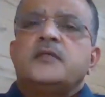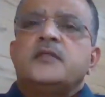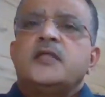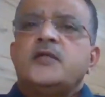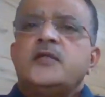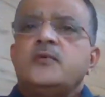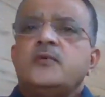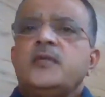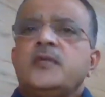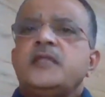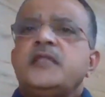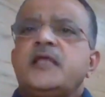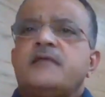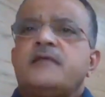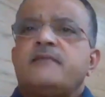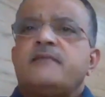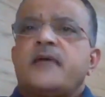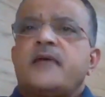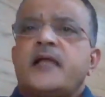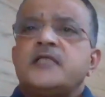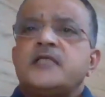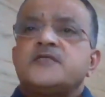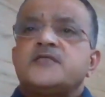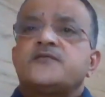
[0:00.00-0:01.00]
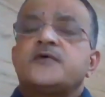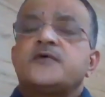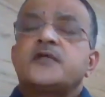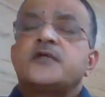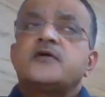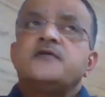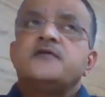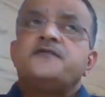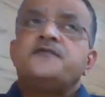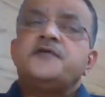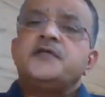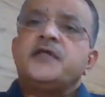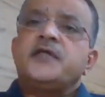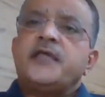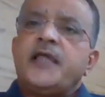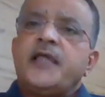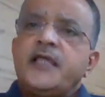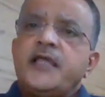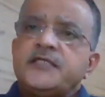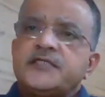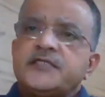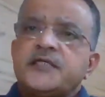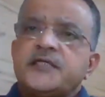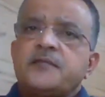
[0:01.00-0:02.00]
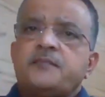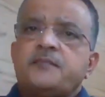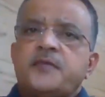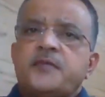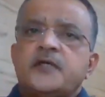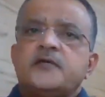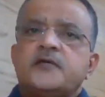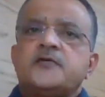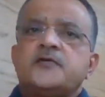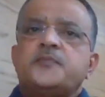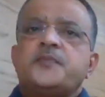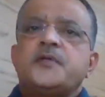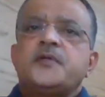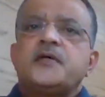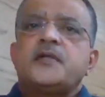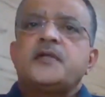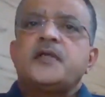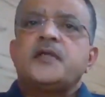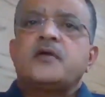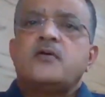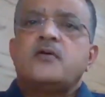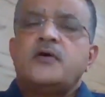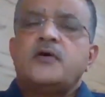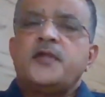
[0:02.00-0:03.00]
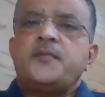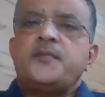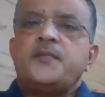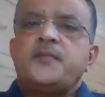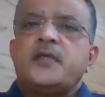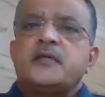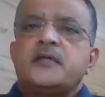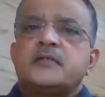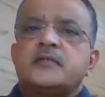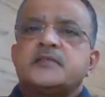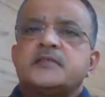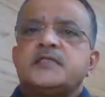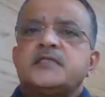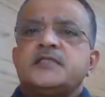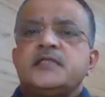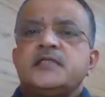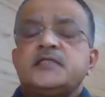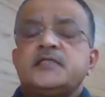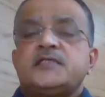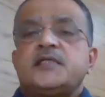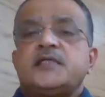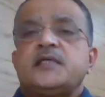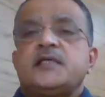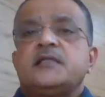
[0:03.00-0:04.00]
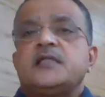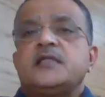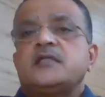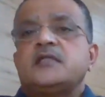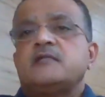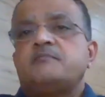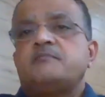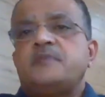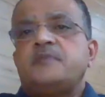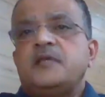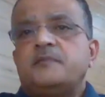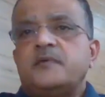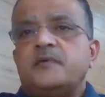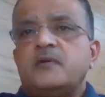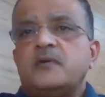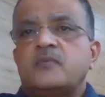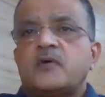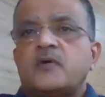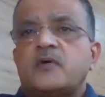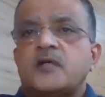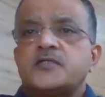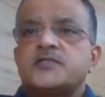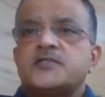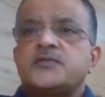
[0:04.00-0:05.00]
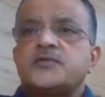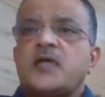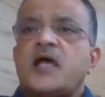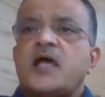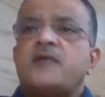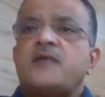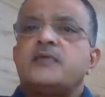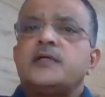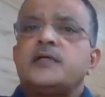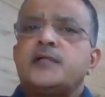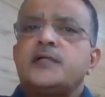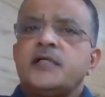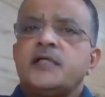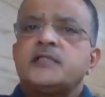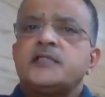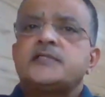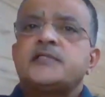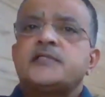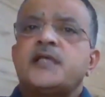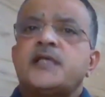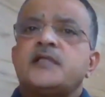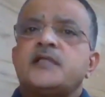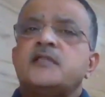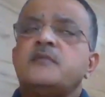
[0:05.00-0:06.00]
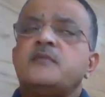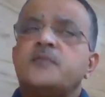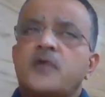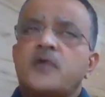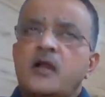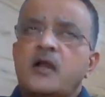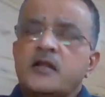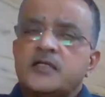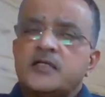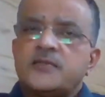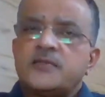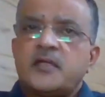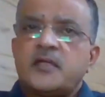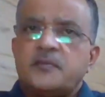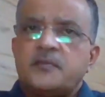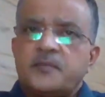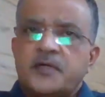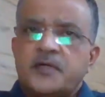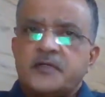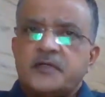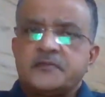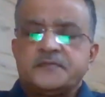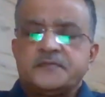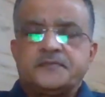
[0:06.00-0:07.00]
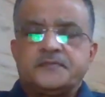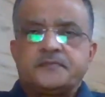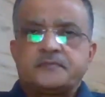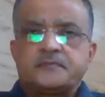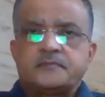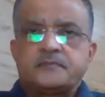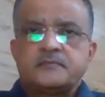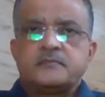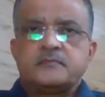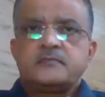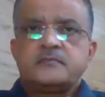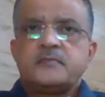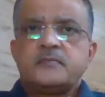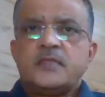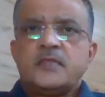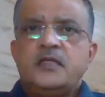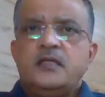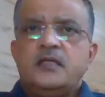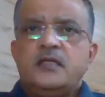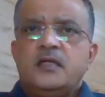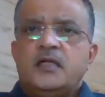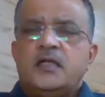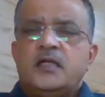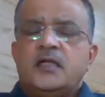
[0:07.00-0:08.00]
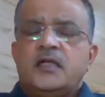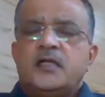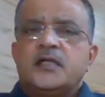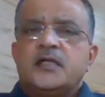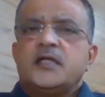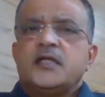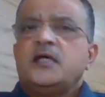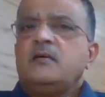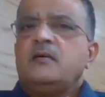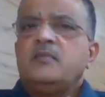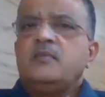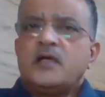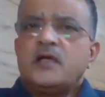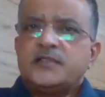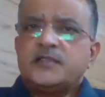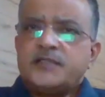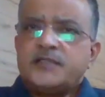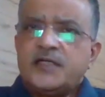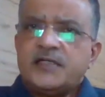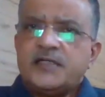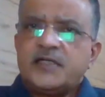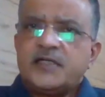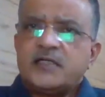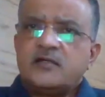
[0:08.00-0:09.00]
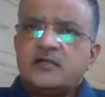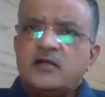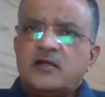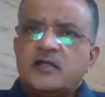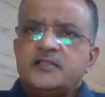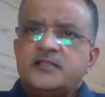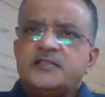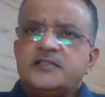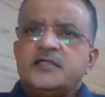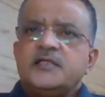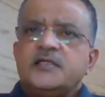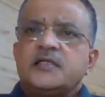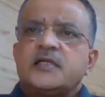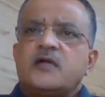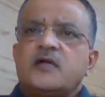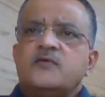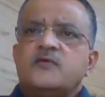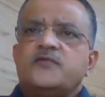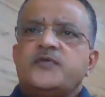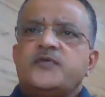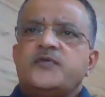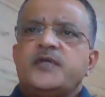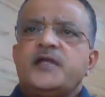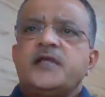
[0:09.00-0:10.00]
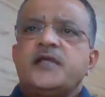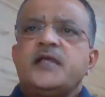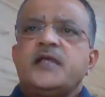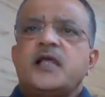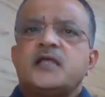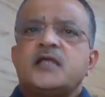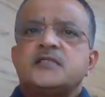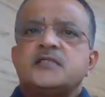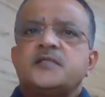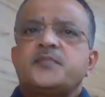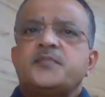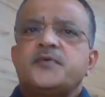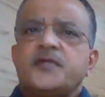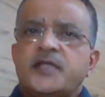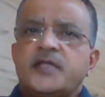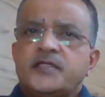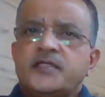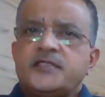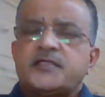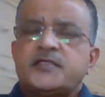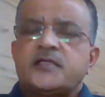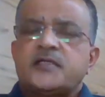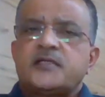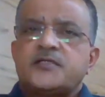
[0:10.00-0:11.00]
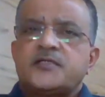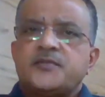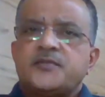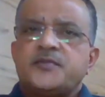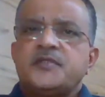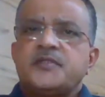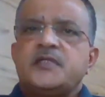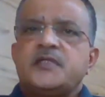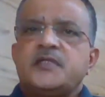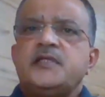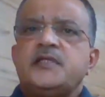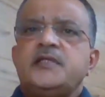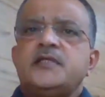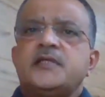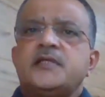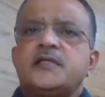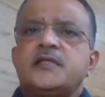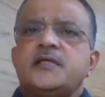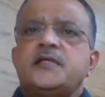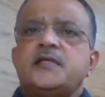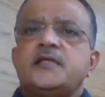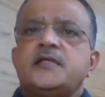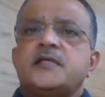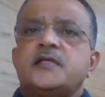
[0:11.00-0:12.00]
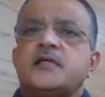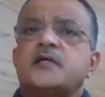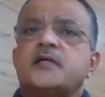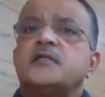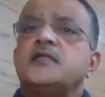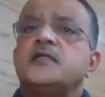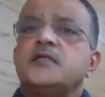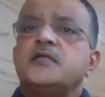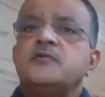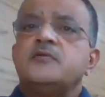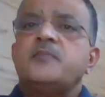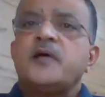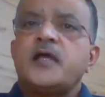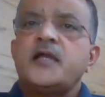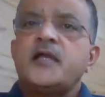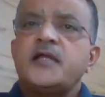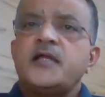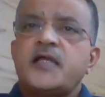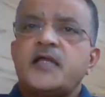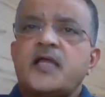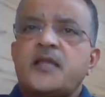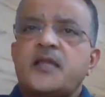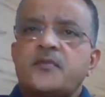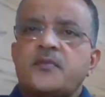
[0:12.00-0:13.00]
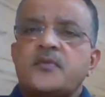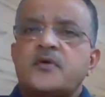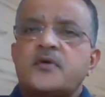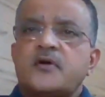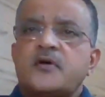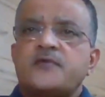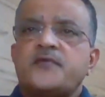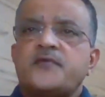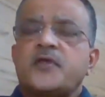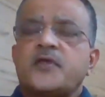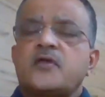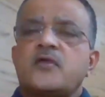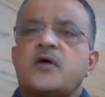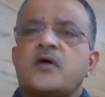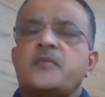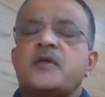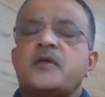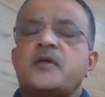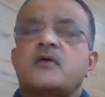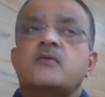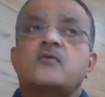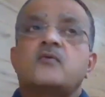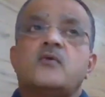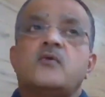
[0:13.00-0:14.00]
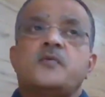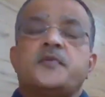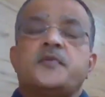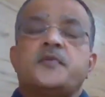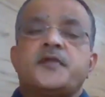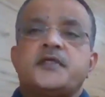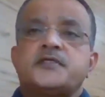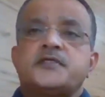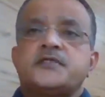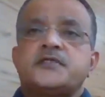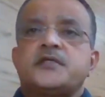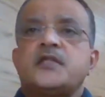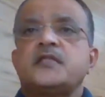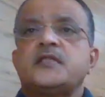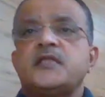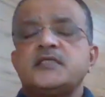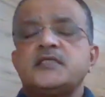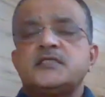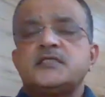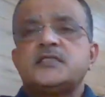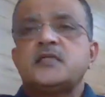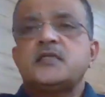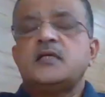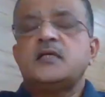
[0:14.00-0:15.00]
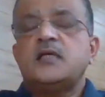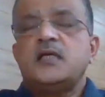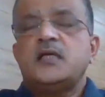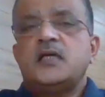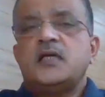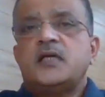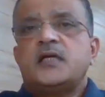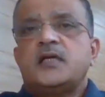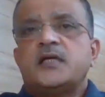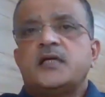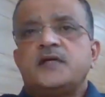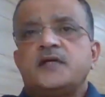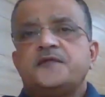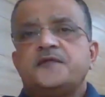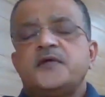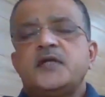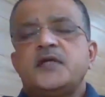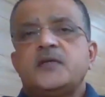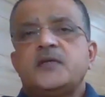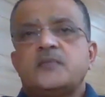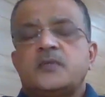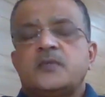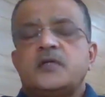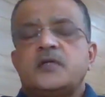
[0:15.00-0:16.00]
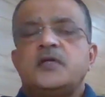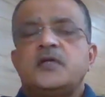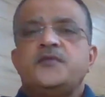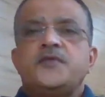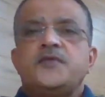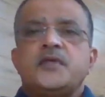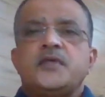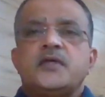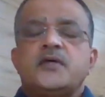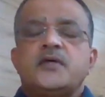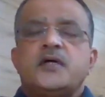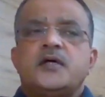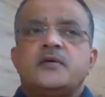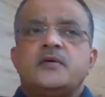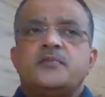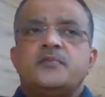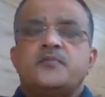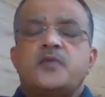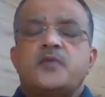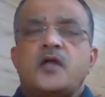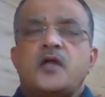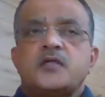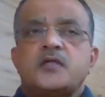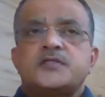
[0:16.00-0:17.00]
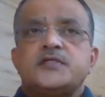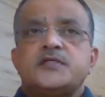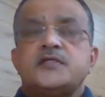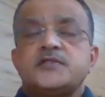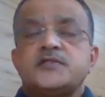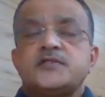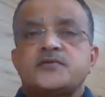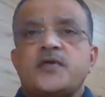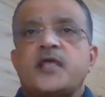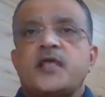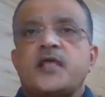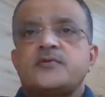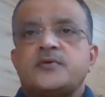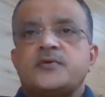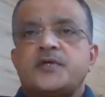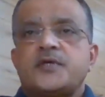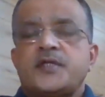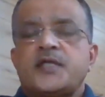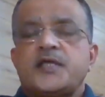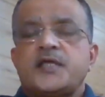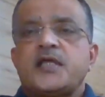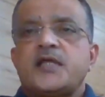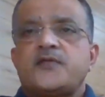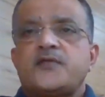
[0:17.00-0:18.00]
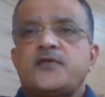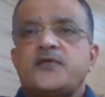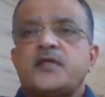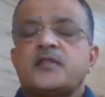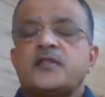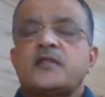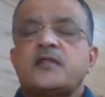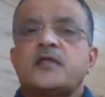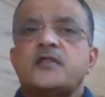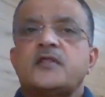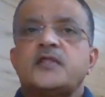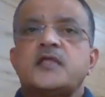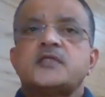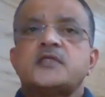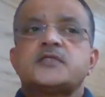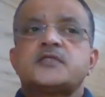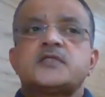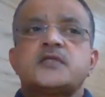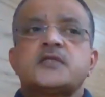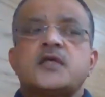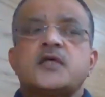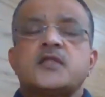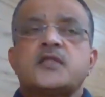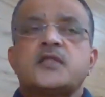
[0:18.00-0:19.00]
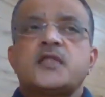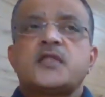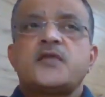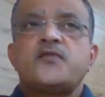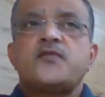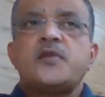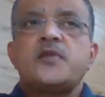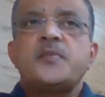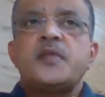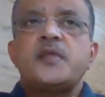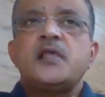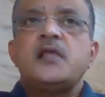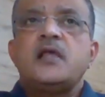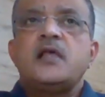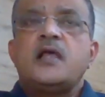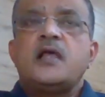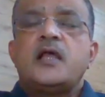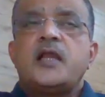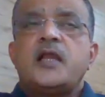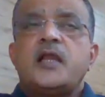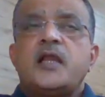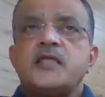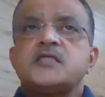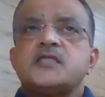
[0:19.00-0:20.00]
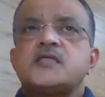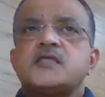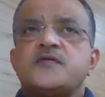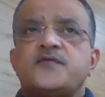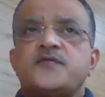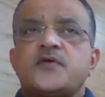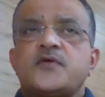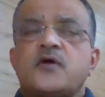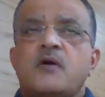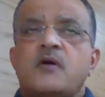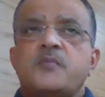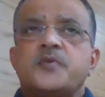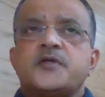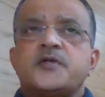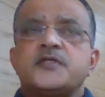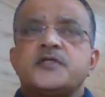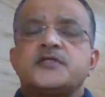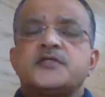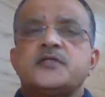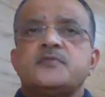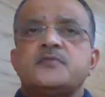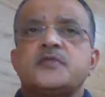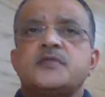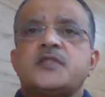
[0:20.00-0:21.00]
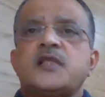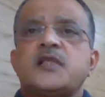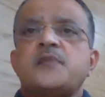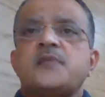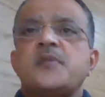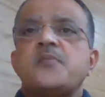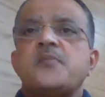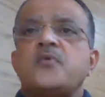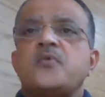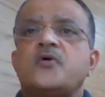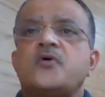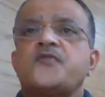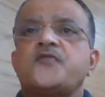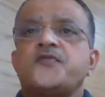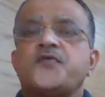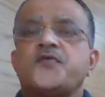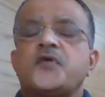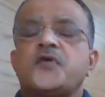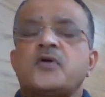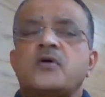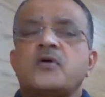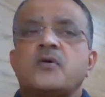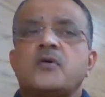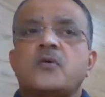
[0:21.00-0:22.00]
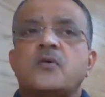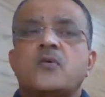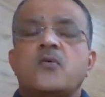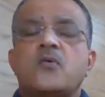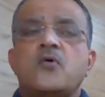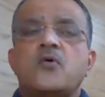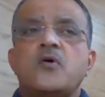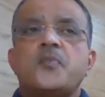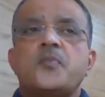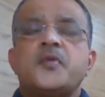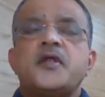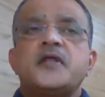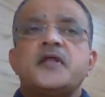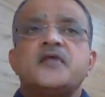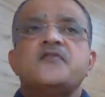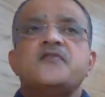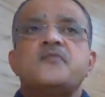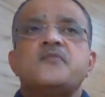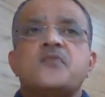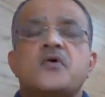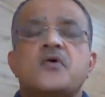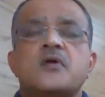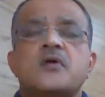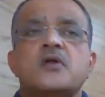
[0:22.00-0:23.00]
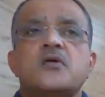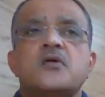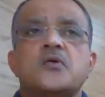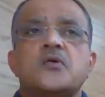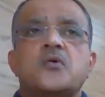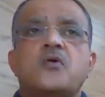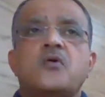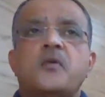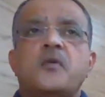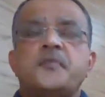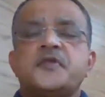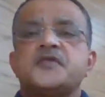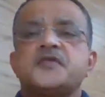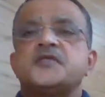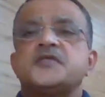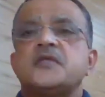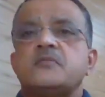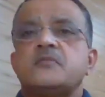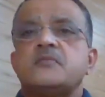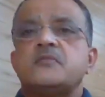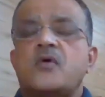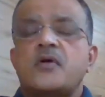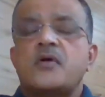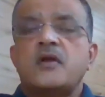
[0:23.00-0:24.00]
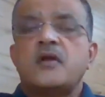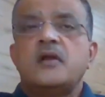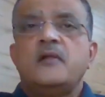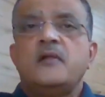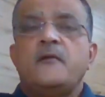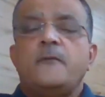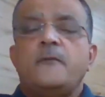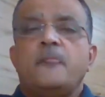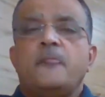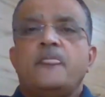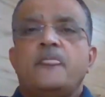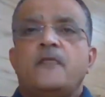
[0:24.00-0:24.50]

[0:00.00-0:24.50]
they're doing the advanced work of engaging peer-to-peer economy, suggesting that the people wants to have a direct say in the product development. Now, blockchain technology and crowdfunding has the potential to be the leader in a new paradigm of economic cooperation. Now, that's a different world blockchain is going to create, where there will be less of a competition, but there will be more of a cooperative model or co-optation model